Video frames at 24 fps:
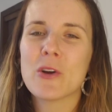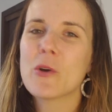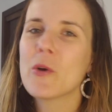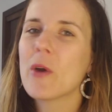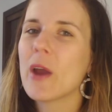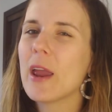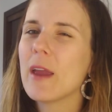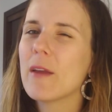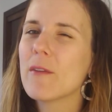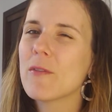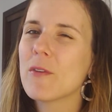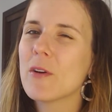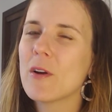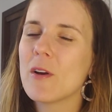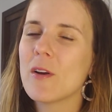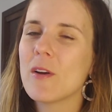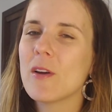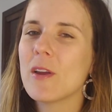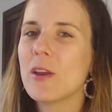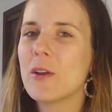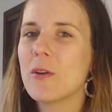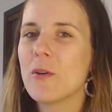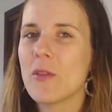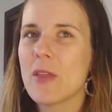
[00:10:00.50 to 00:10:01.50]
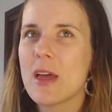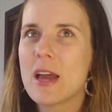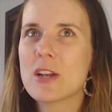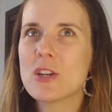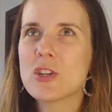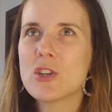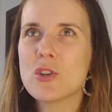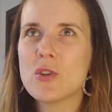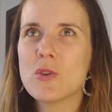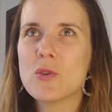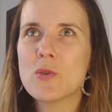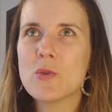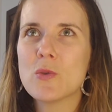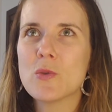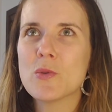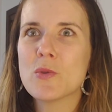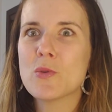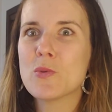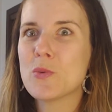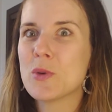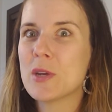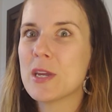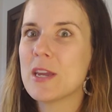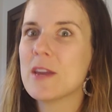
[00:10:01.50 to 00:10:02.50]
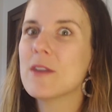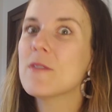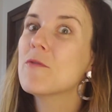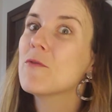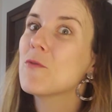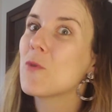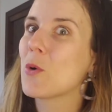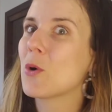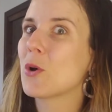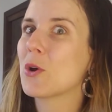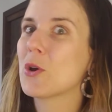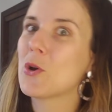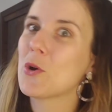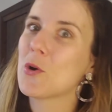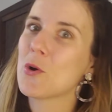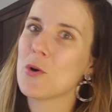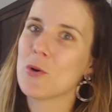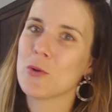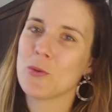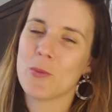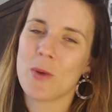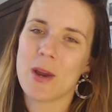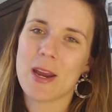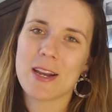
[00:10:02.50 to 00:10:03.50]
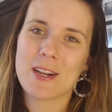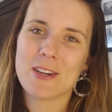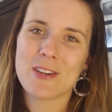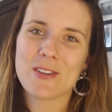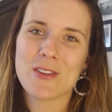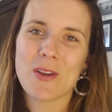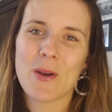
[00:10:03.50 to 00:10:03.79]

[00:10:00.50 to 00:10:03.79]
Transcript: great for, you know, that 2, 3, 4-year-old range.